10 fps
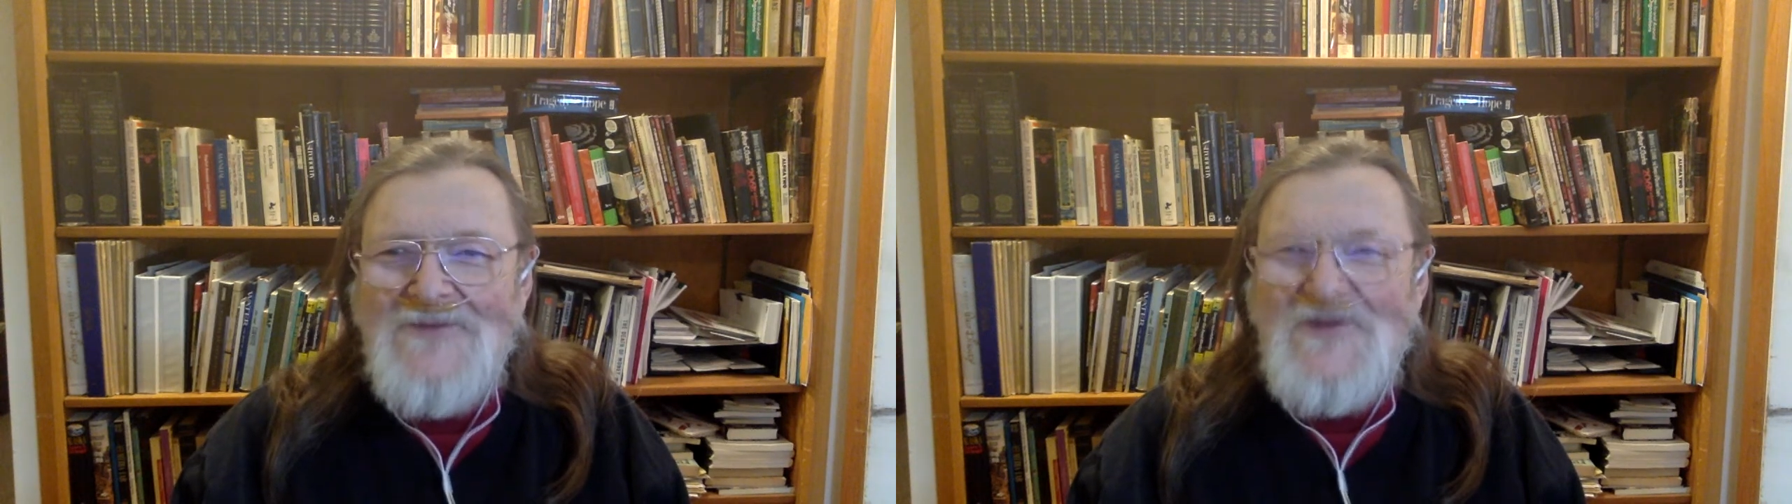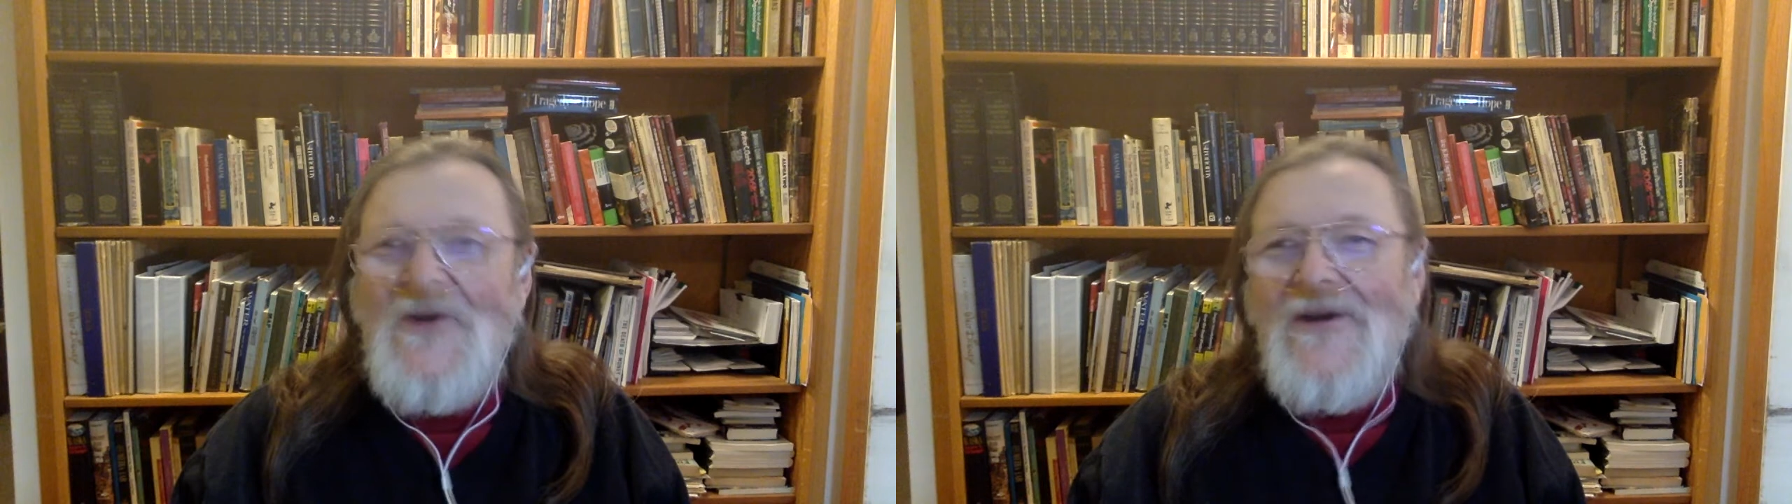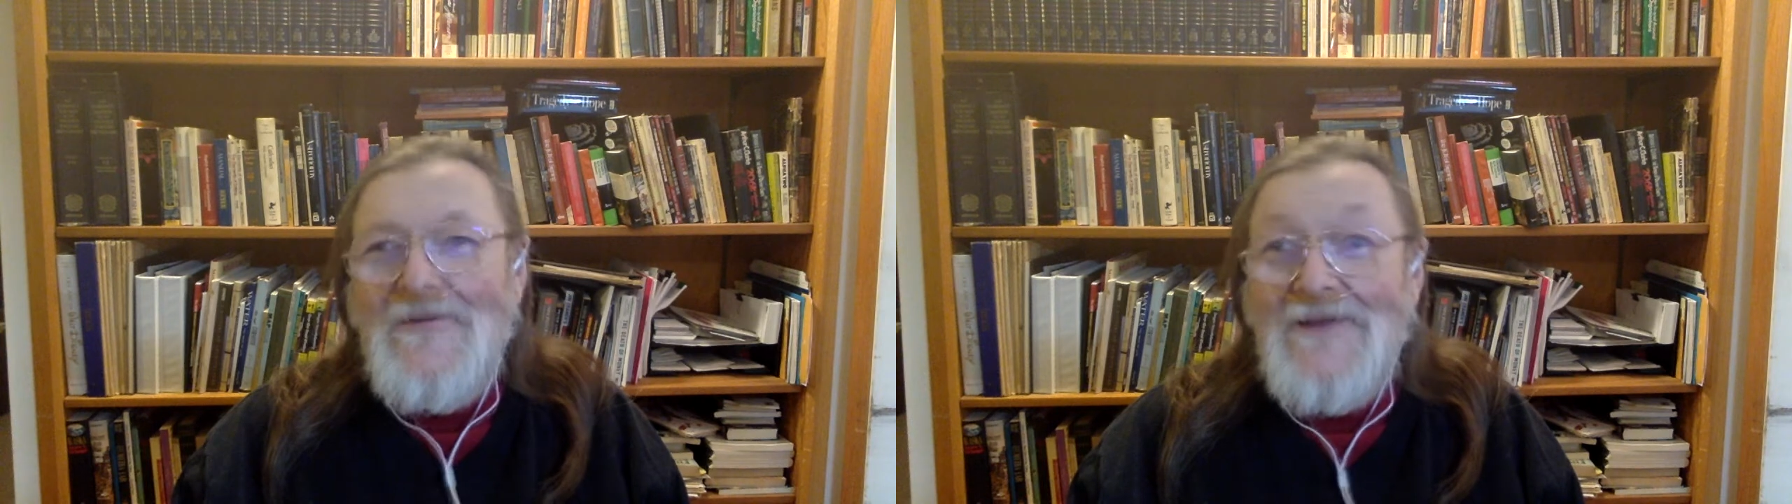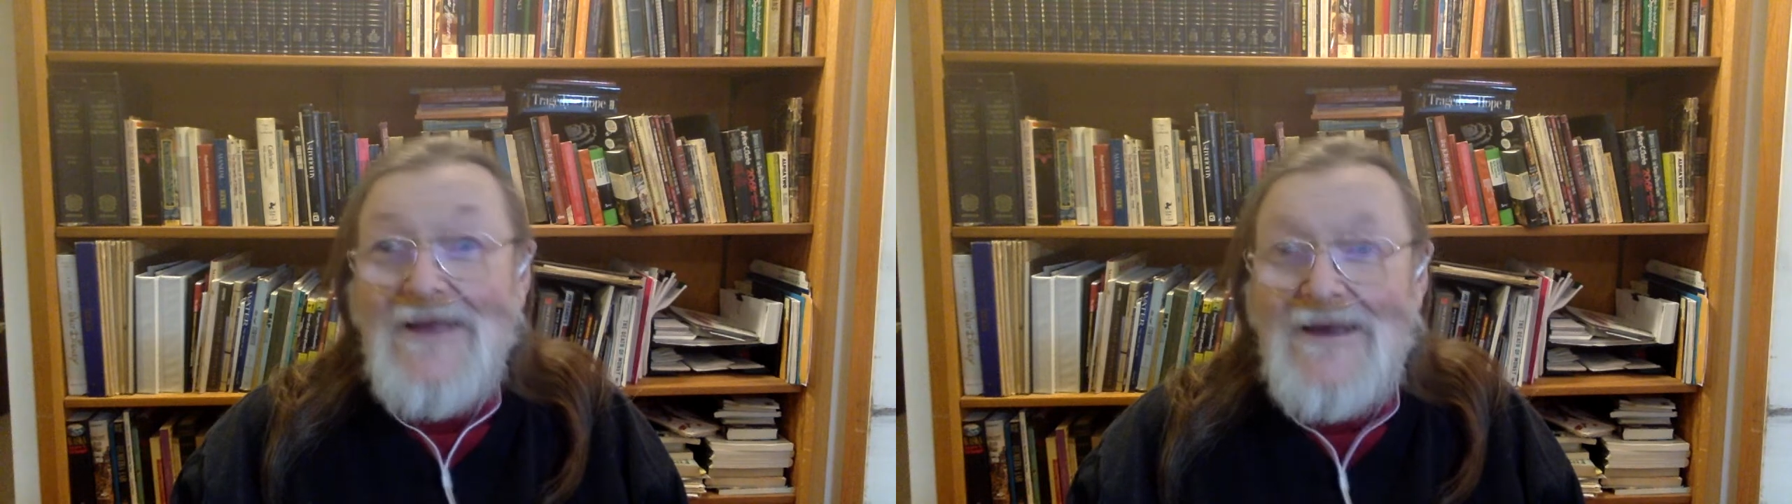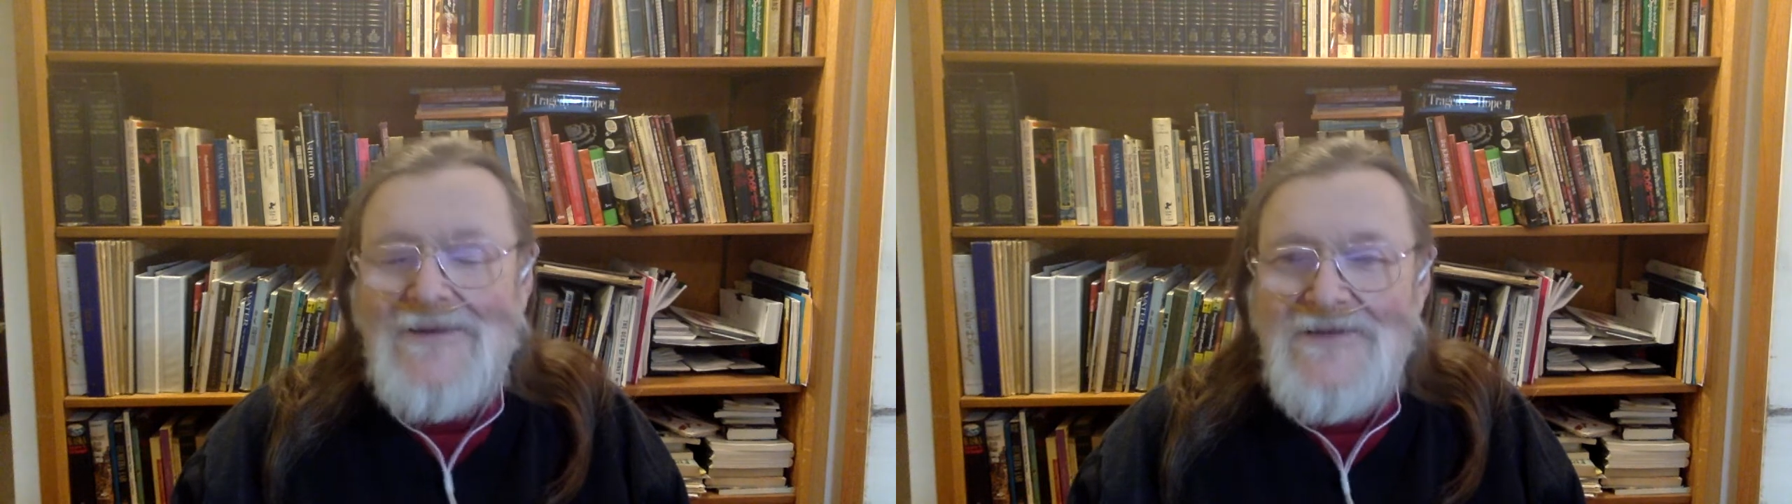Sorry, I'm a
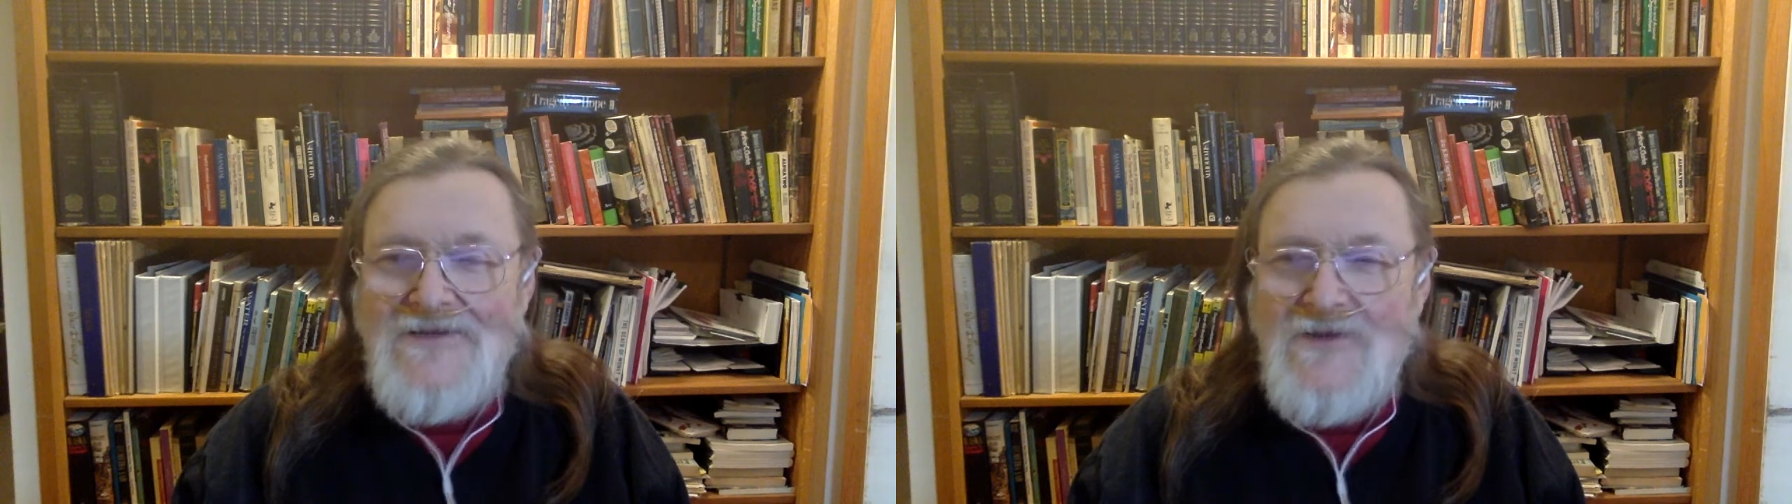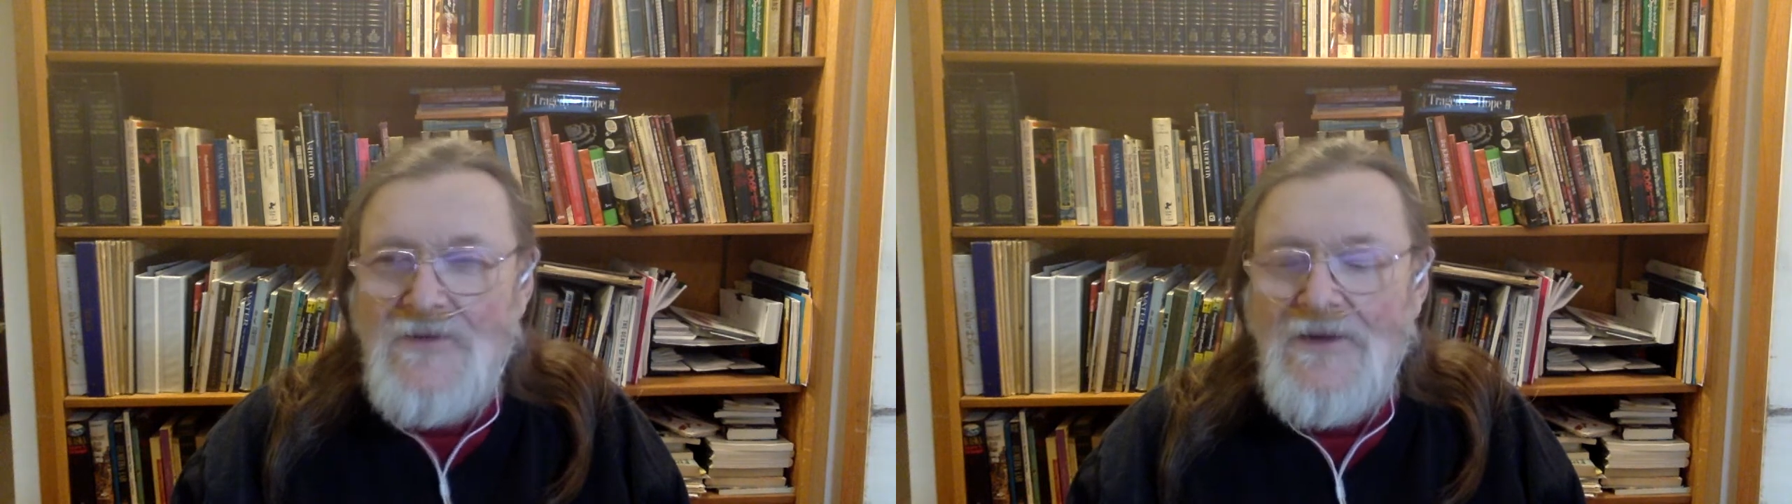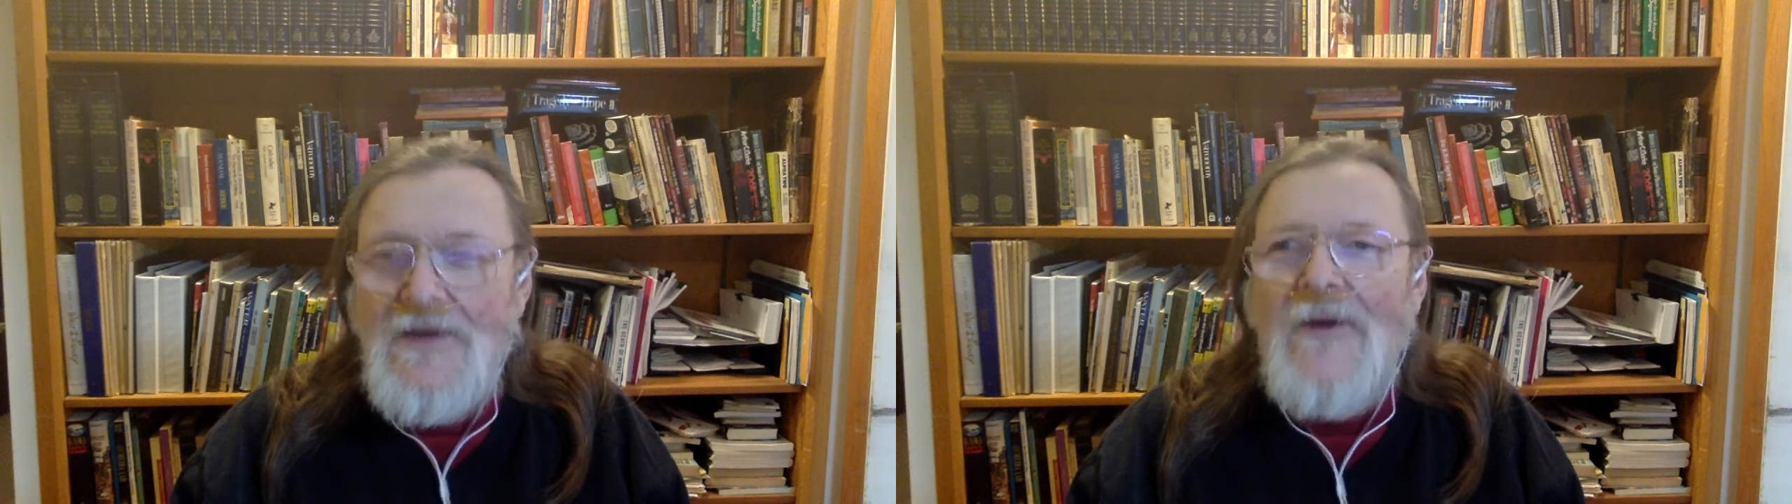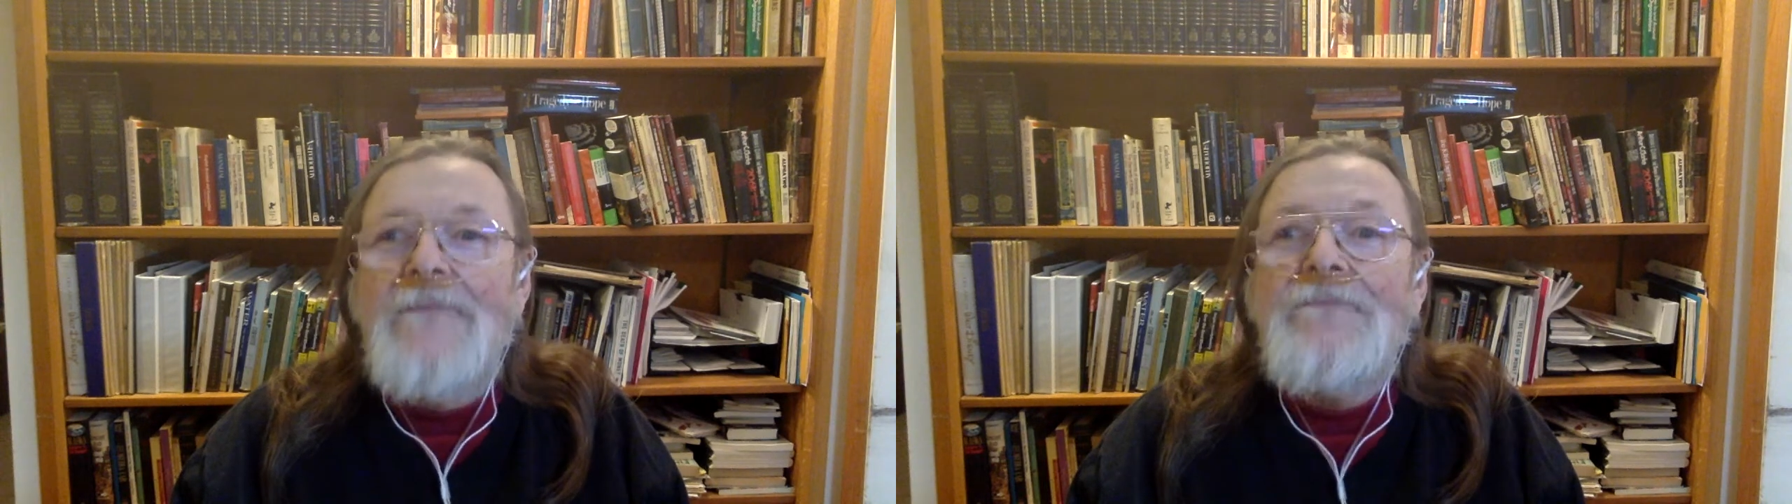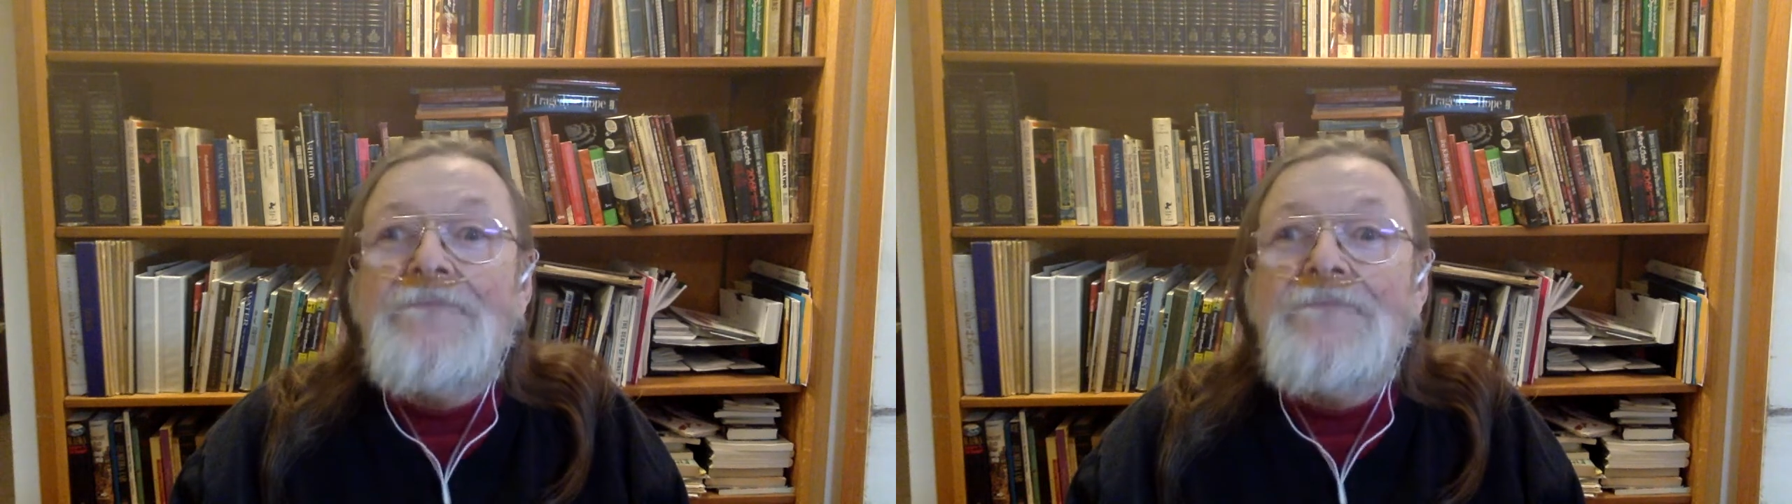communist too. Anyway,